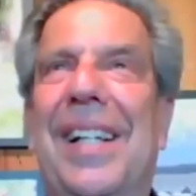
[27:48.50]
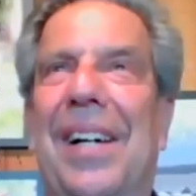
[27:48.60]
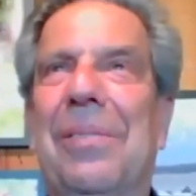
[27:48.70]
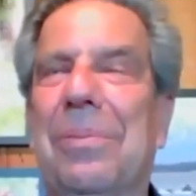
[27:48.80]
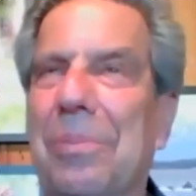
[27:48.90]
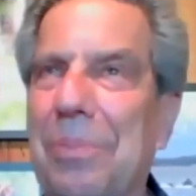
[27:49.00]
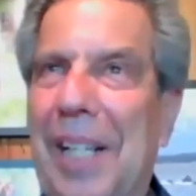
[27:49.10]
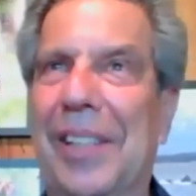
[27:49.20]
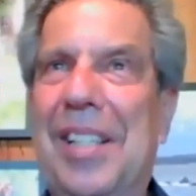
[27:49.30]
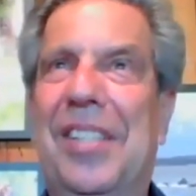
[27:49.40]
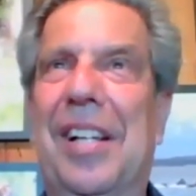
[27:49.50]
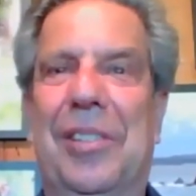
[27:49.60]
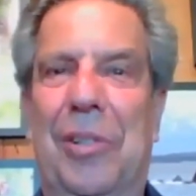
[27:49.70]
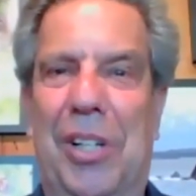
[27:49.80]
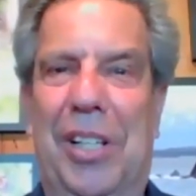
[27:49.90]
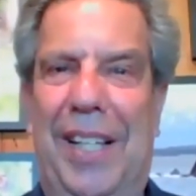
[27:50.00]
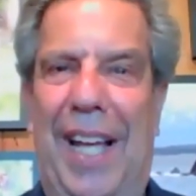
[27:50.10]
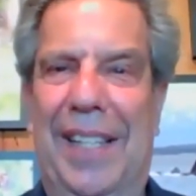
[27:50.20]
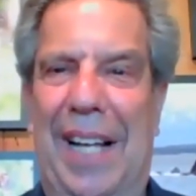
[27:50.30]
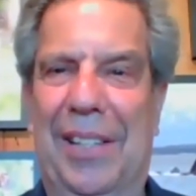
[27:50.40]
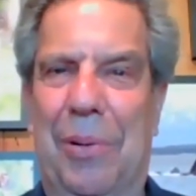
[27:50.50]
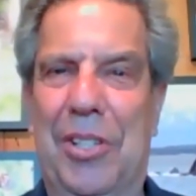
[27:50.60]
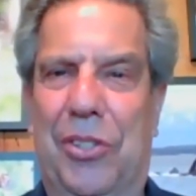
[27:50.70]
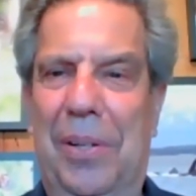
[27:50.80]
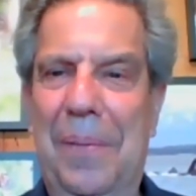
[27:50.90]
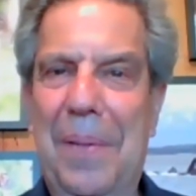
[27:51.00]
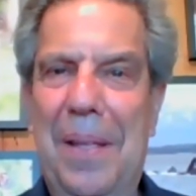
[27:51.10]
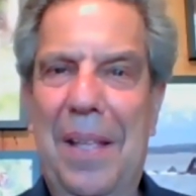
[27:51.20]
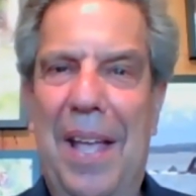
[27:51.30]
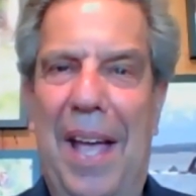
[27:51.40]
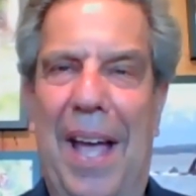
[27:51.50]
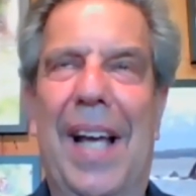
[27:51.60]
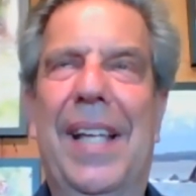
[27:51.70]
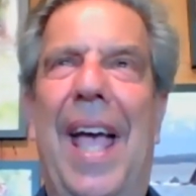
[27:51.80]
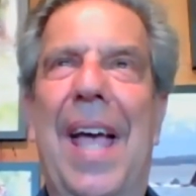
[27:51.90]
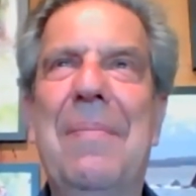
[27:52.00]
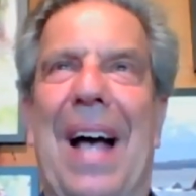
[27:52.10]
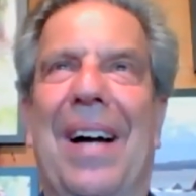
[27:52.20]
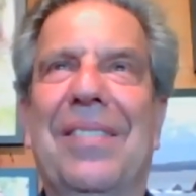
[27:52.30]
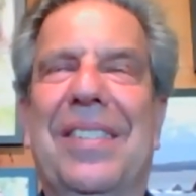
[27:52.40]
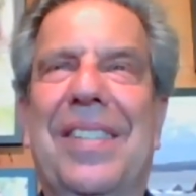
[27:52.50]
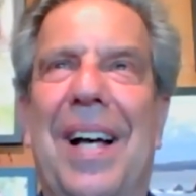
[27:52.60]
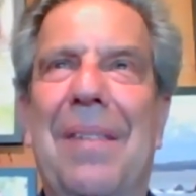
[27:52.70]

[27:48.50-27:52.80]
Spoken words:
I think, a realistic look at that greaser, and I came out.